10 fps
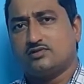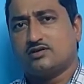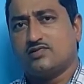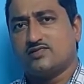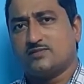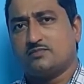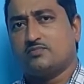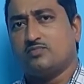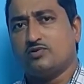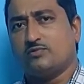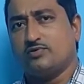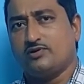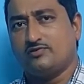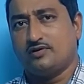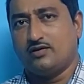concept more
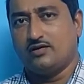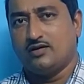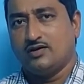beautiful